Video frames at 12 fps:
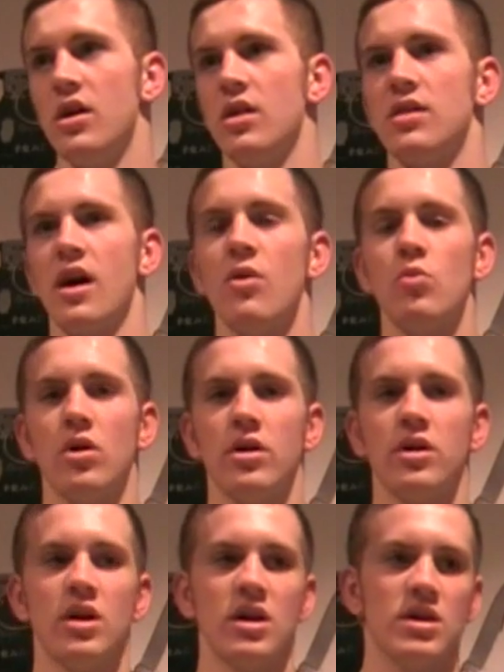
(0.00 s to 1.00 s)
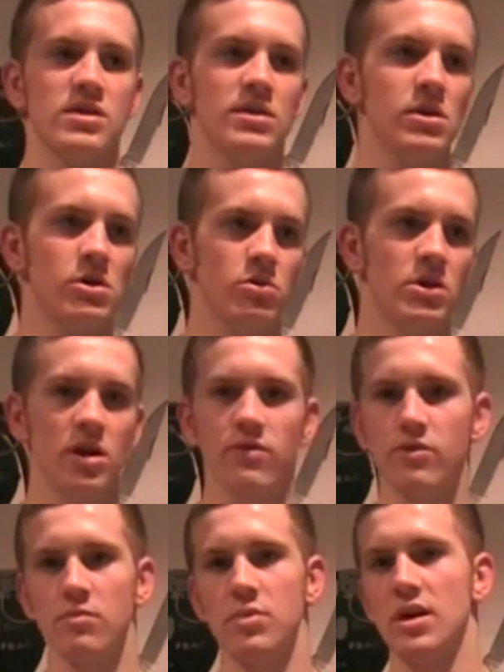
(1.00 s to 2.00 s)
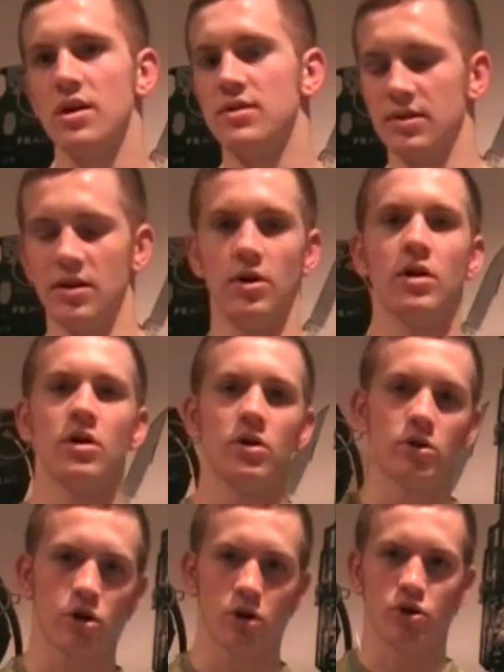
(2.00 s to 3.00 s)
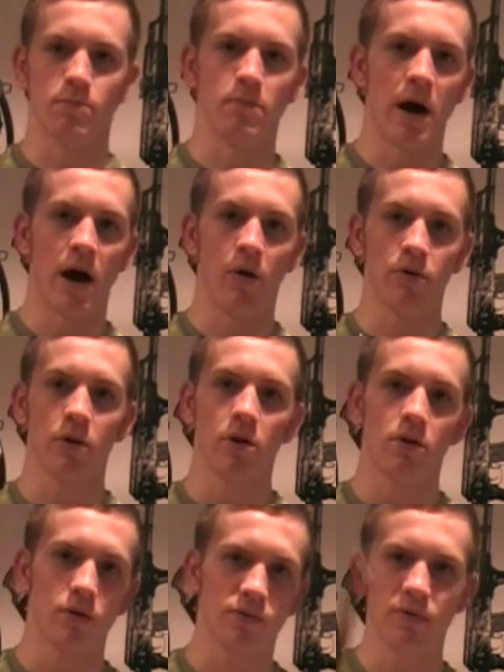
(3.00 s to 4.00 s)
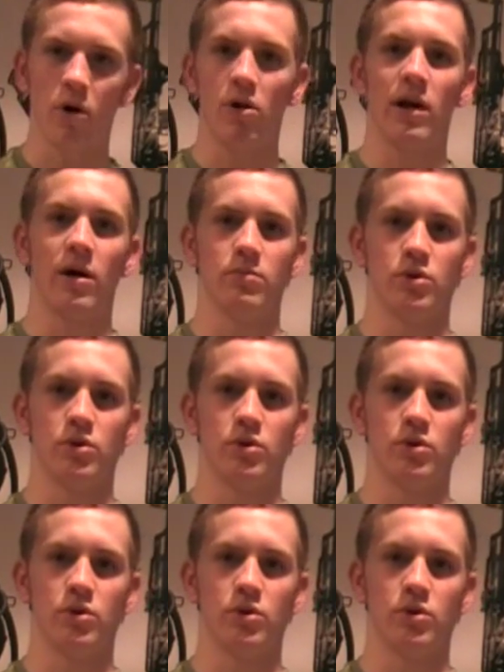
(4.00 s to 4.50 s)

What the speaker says: that one is a little different because it... Shut your mouth. The Fallout